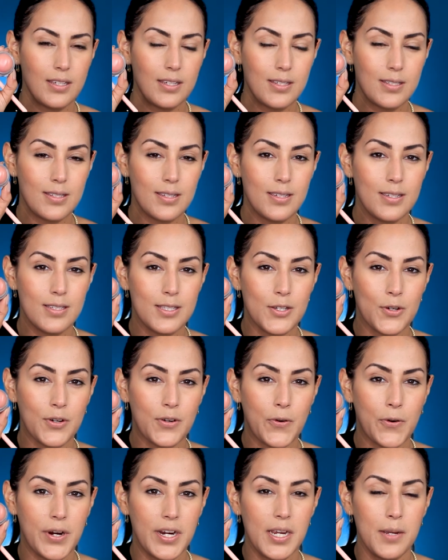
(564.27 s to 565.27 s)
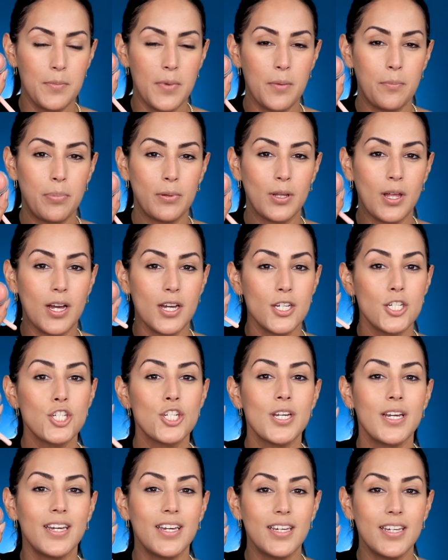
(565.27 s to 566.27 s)
This is their cream
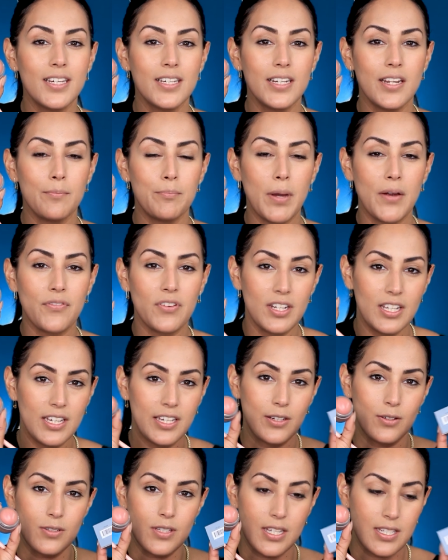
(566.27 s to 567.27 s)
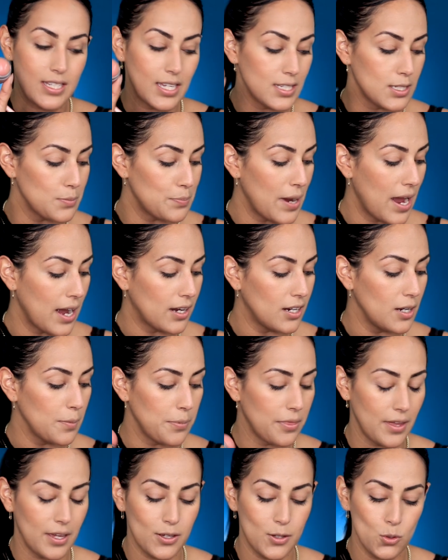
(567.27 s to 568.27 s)
blush in Beverly Hills. They sent it back
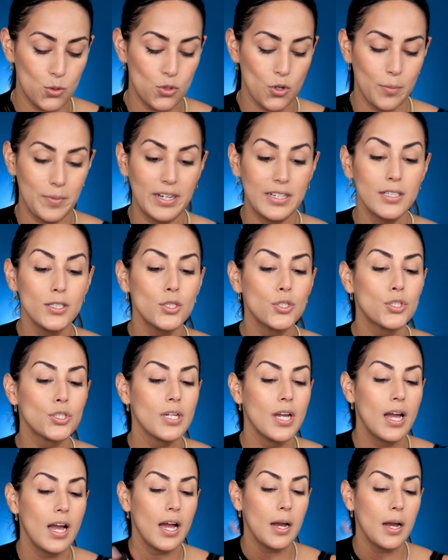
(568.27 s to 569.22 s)
up. Thank you so much.